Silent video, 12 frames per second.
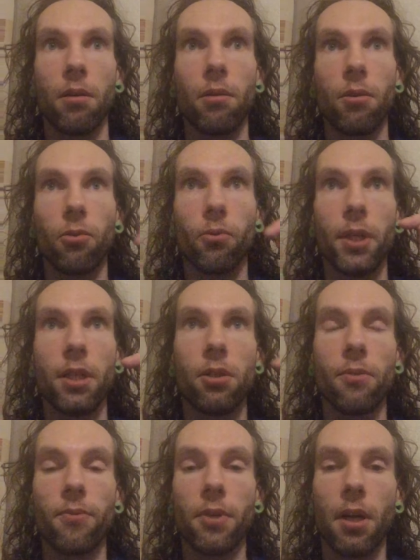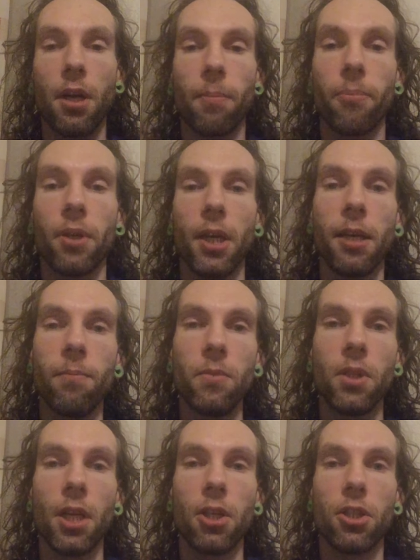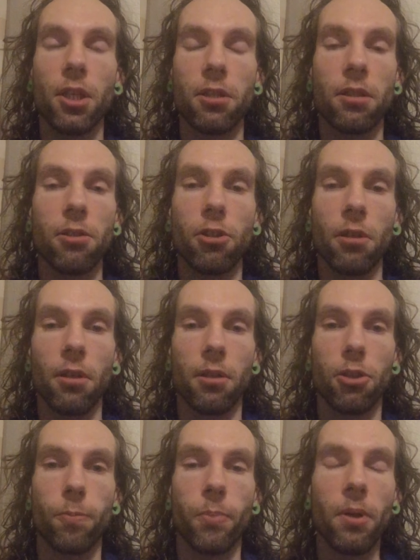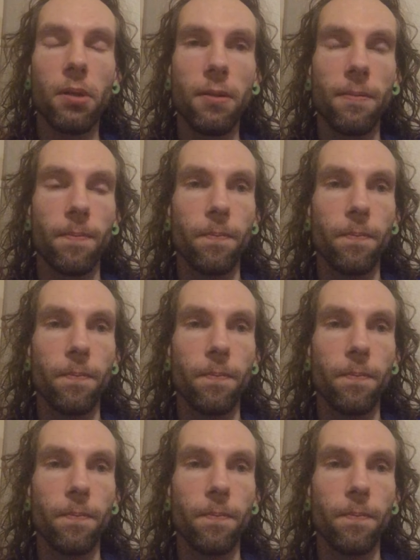whole range of the RPM, not just a spot.